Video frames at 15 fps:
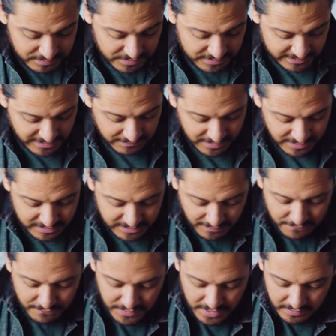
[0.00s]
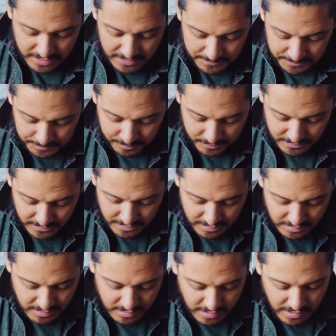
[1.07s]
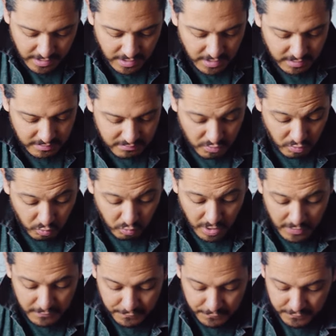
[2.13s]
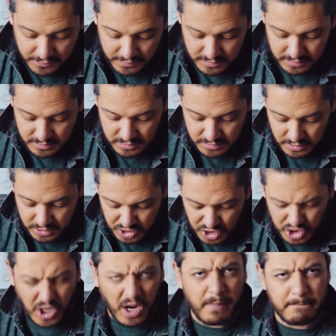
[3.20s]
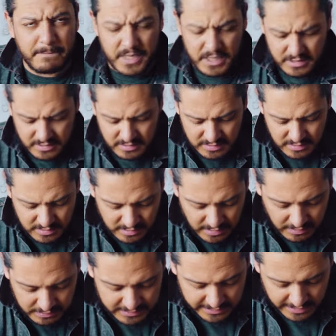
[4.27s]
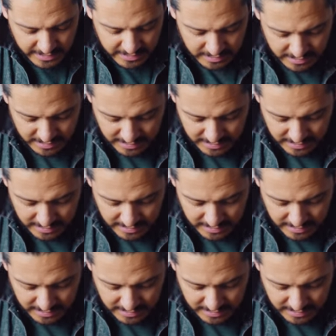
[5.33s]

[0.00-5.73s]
I'm just giving it a very uh, rough chop, I would say.